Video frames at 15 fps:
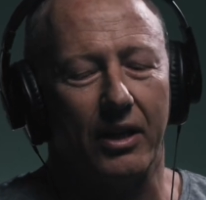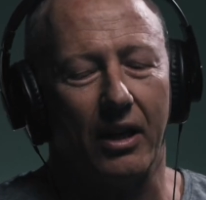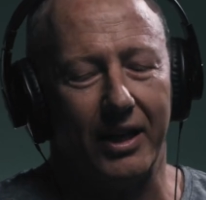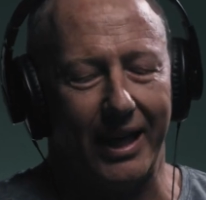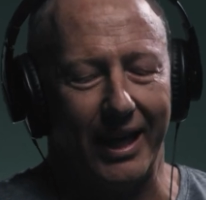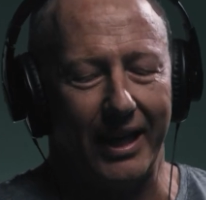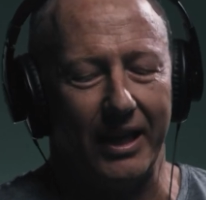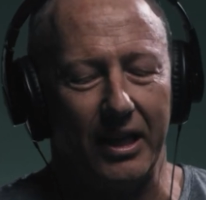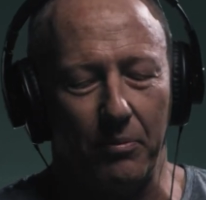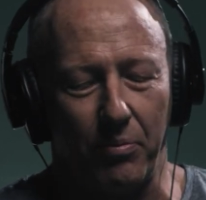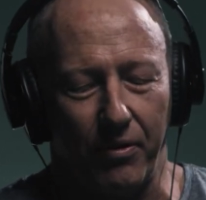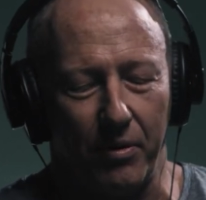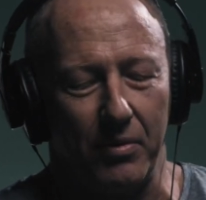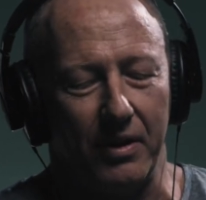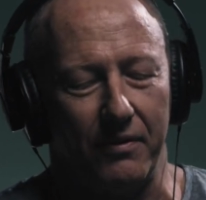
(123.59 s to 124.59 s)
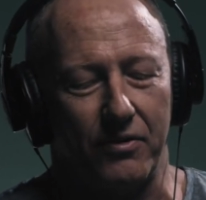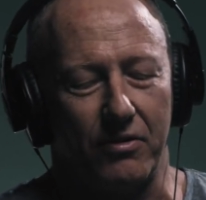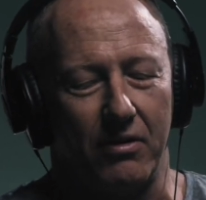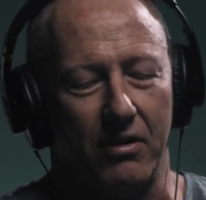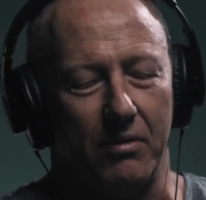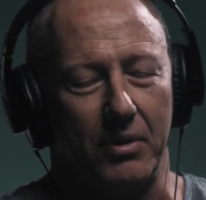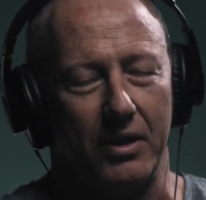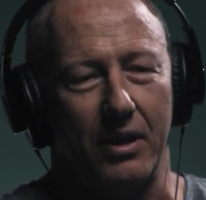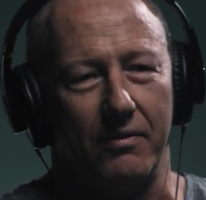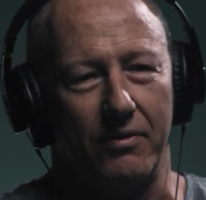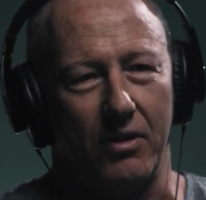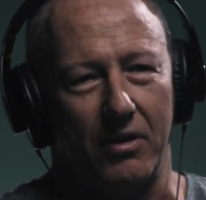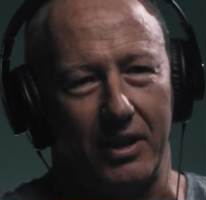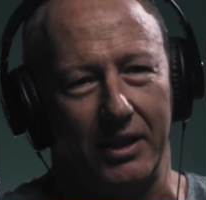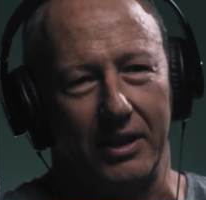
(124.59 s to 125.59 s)
Go to any primitive tribe, and
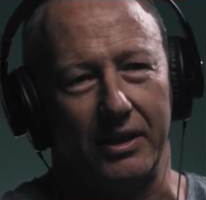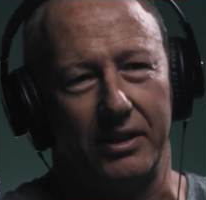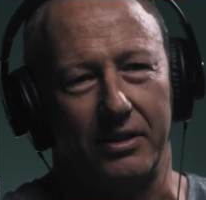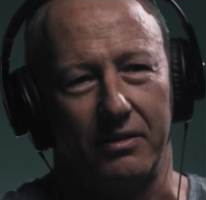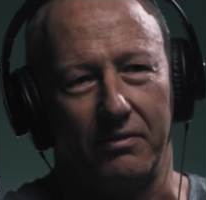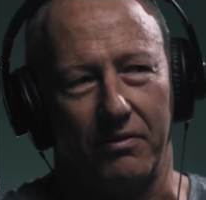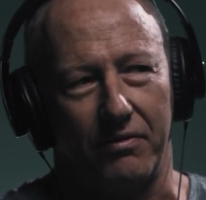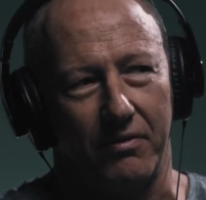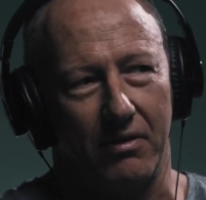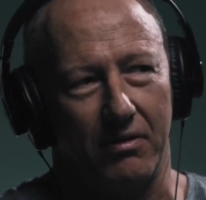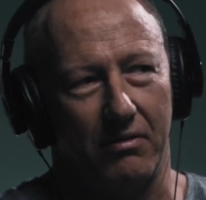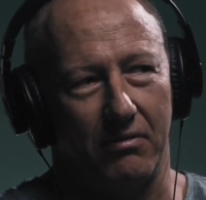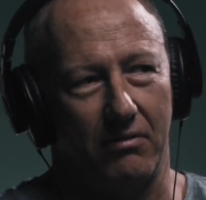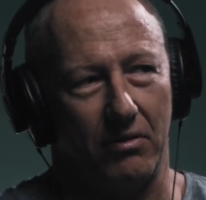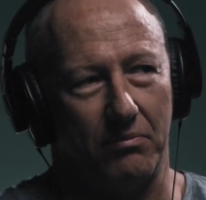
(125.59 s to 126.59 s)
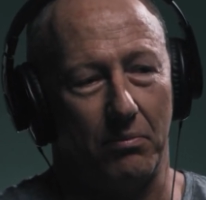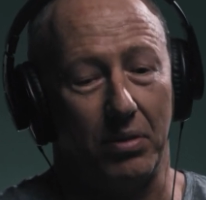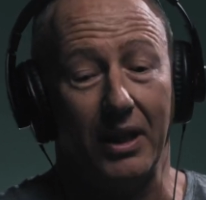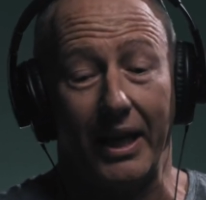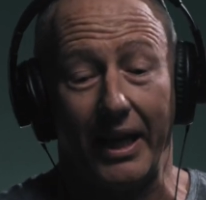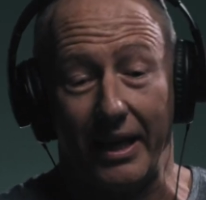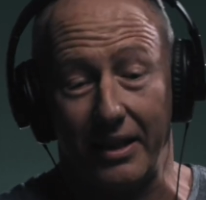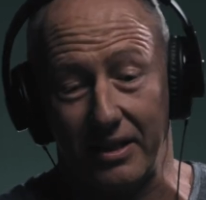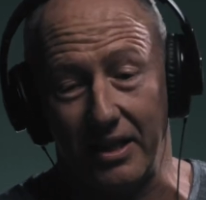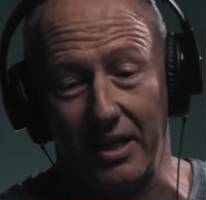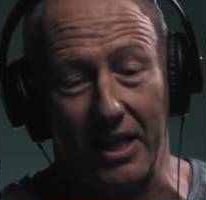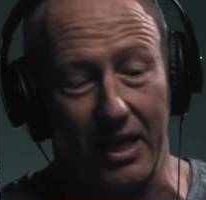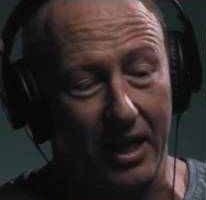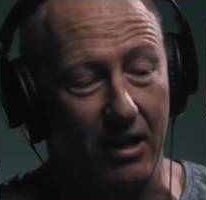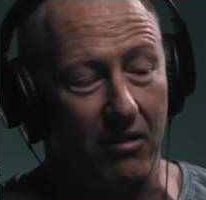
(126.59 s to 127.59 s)
they've got a list of plants
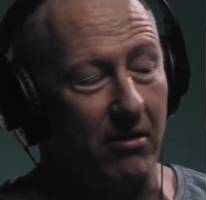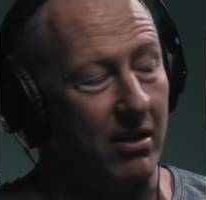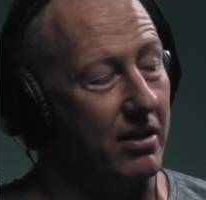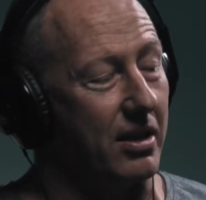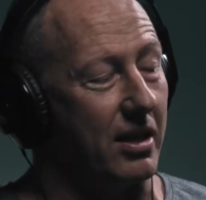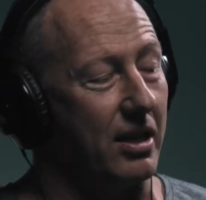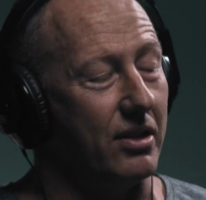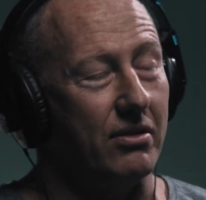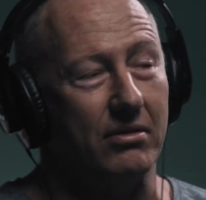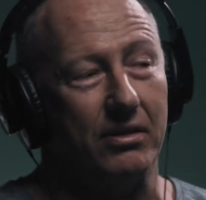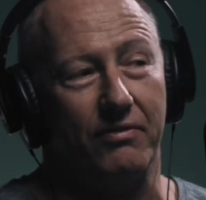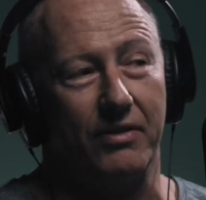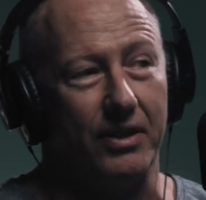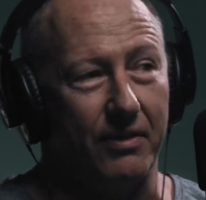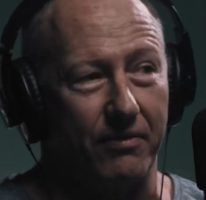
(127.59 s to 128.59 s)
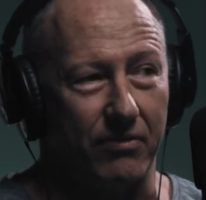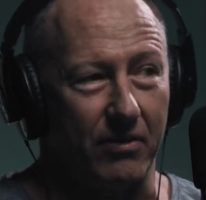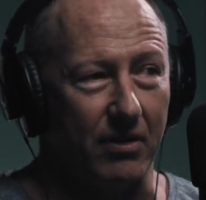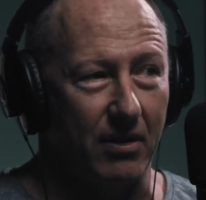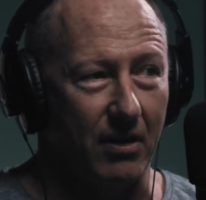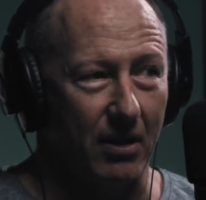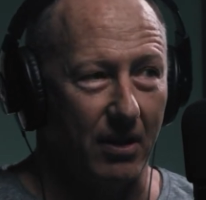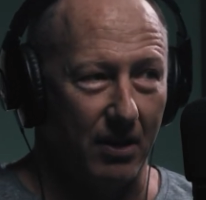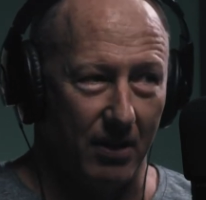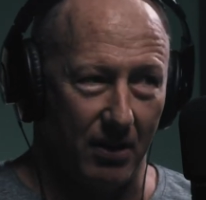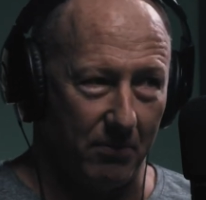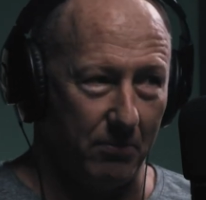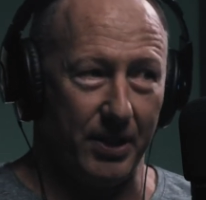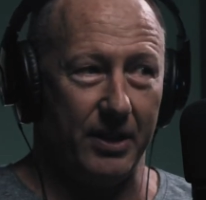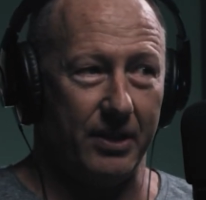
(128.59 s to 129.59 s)
in the area that they use for different
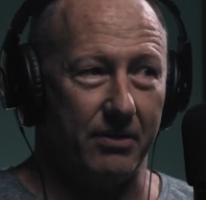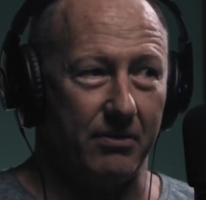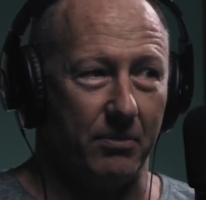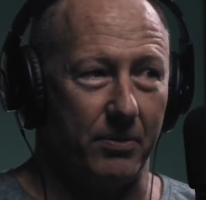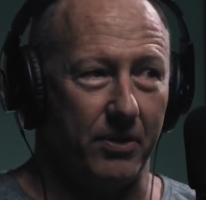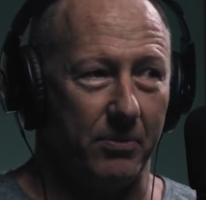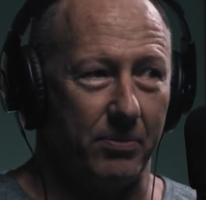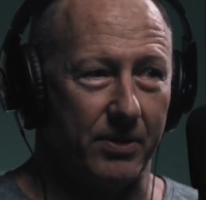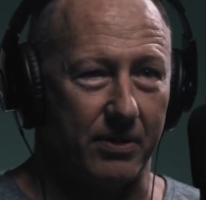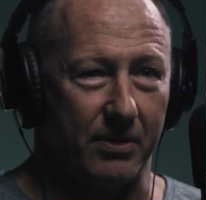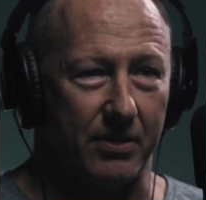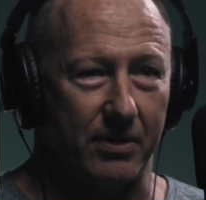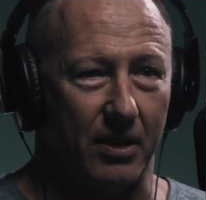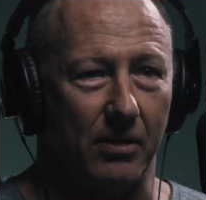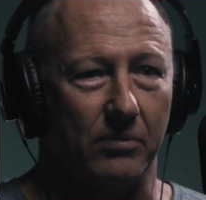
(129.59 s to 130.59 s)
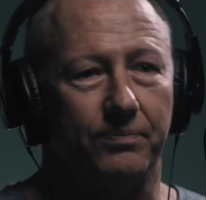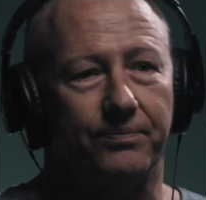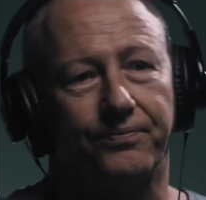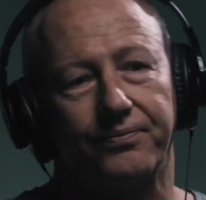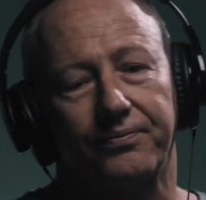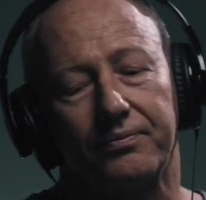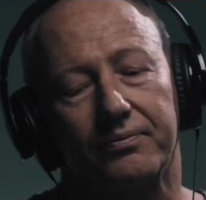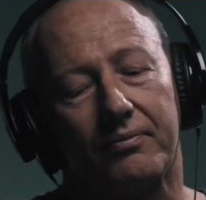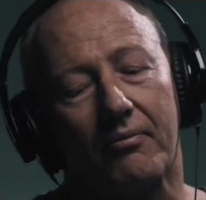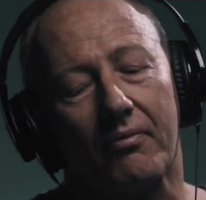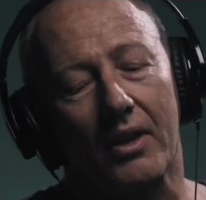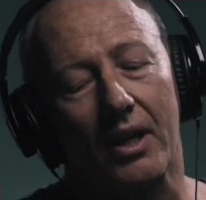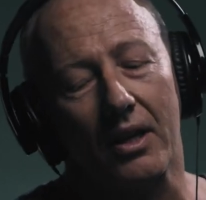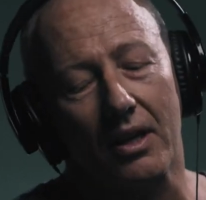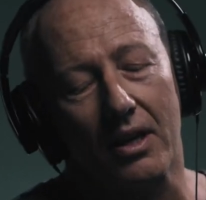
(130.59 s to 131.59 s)
medicinal purposes. So,
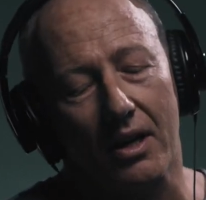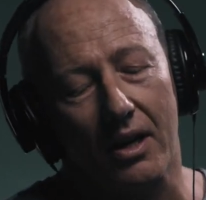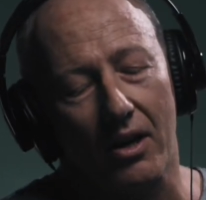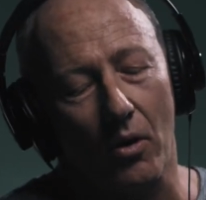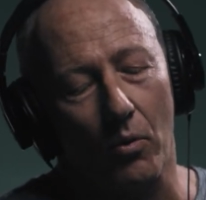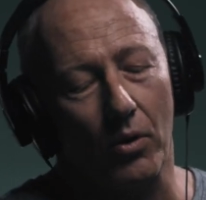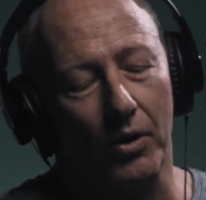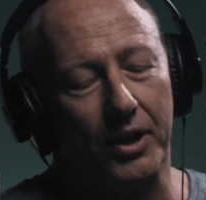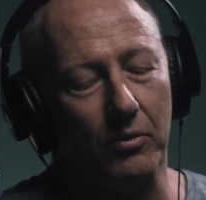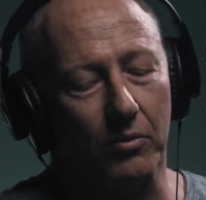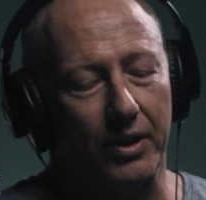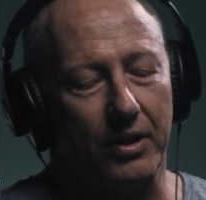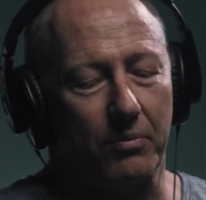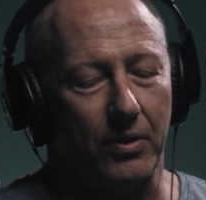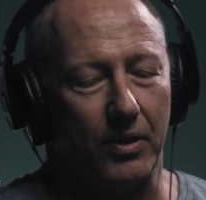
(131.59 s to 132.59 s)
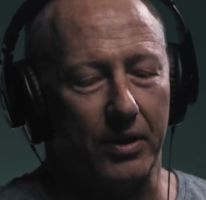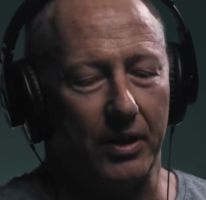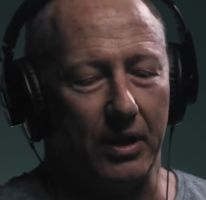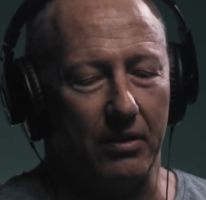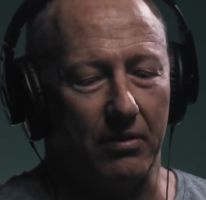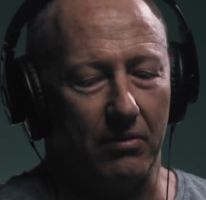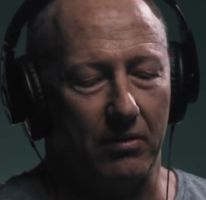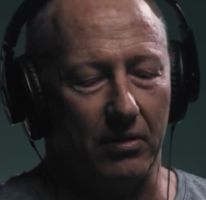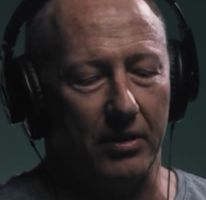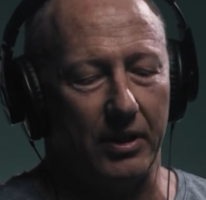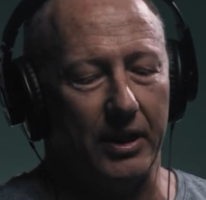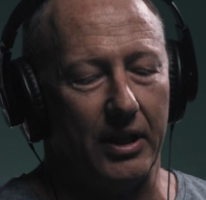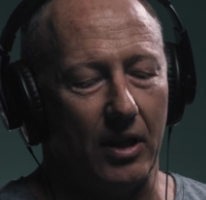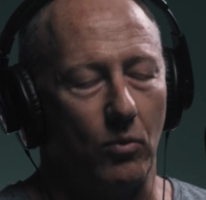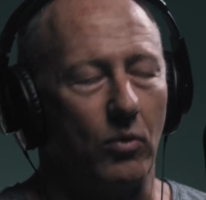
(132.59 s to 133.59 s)
working with the body,
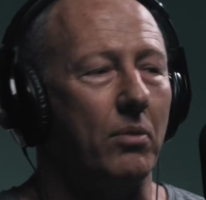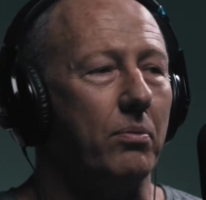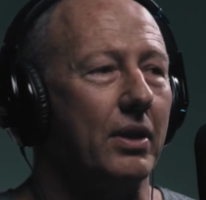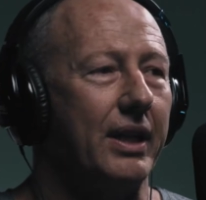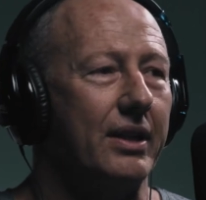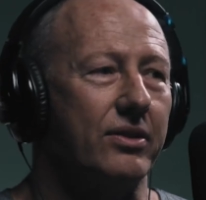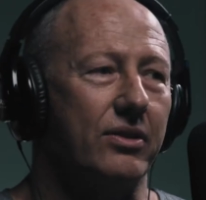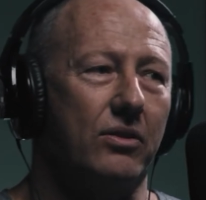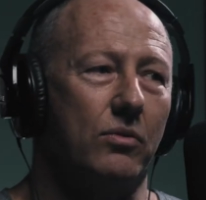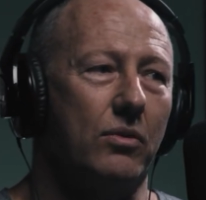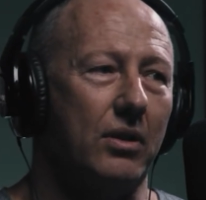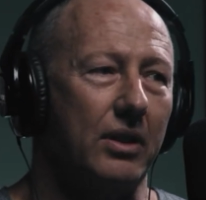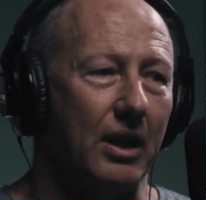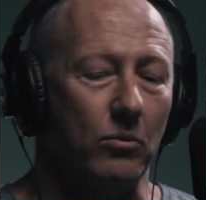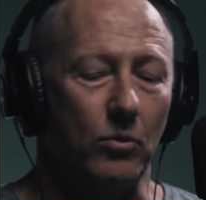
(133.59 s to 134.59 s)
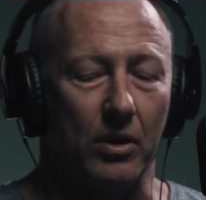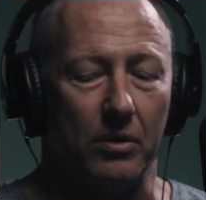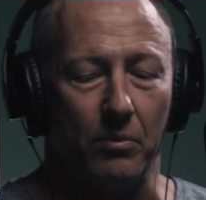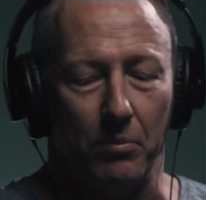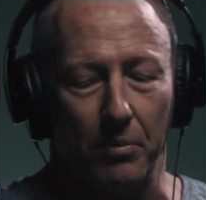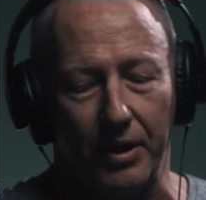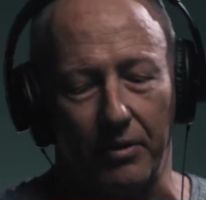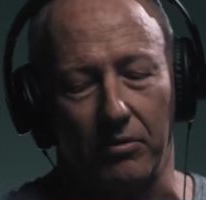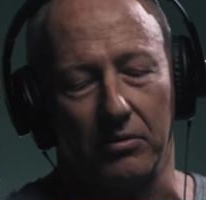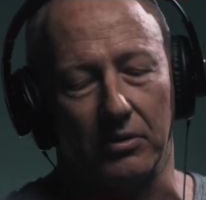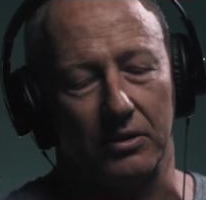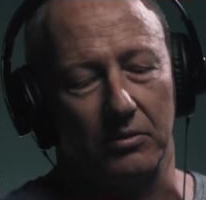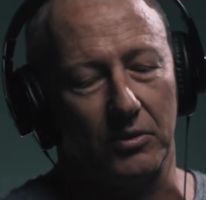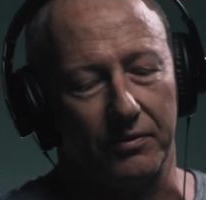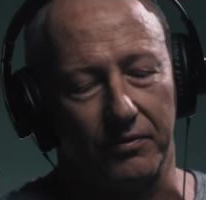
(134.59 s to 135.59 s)
learning out what plants do what, and what
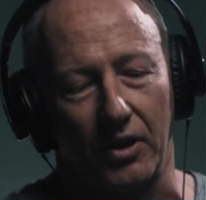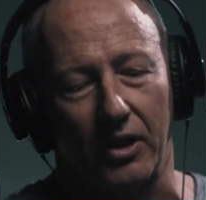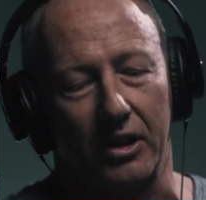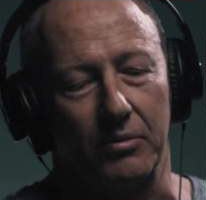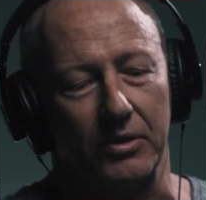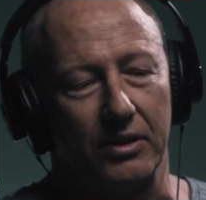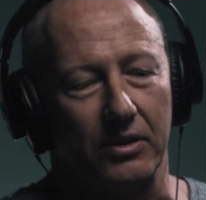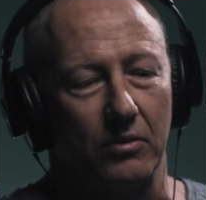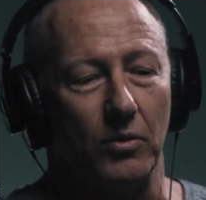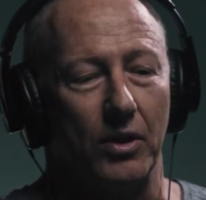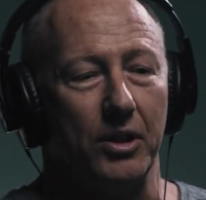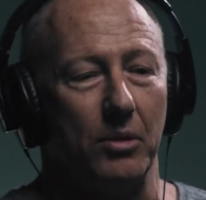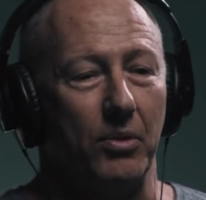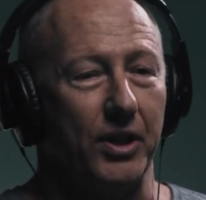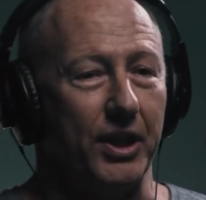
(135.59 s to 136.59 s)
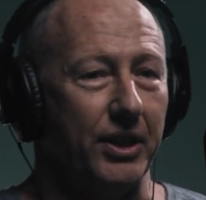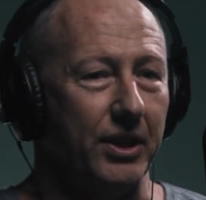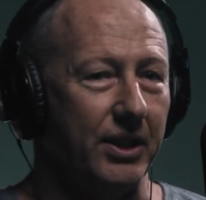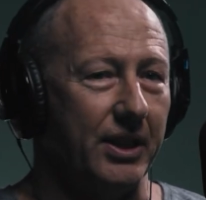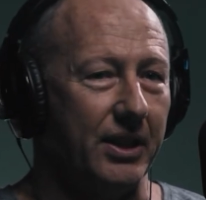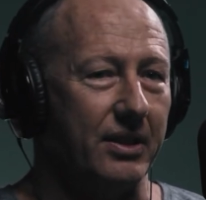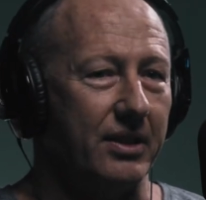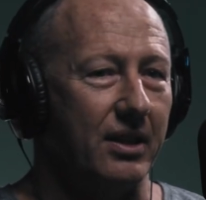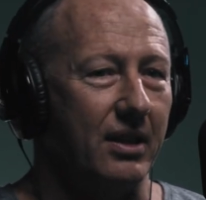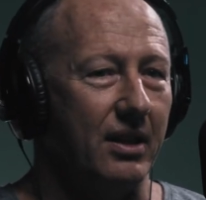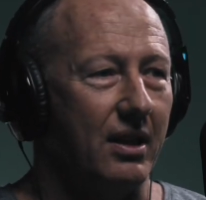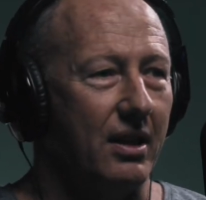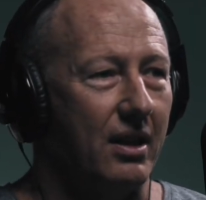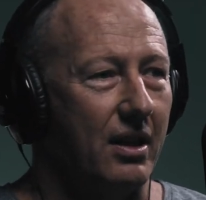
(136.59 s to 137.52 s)
minerals and what vitamins and what your body needs.